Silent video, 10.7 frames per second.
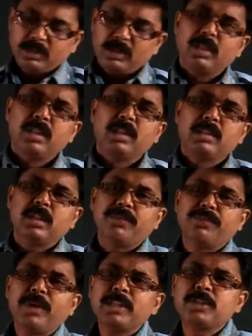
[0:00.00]
the
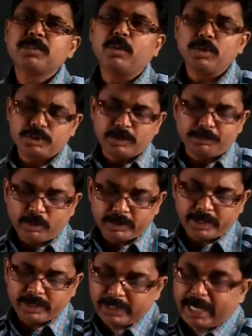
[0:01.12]
first most
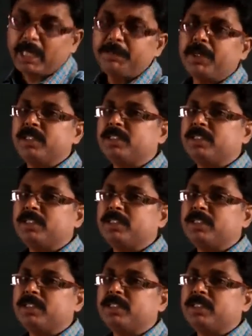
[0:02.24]
important type is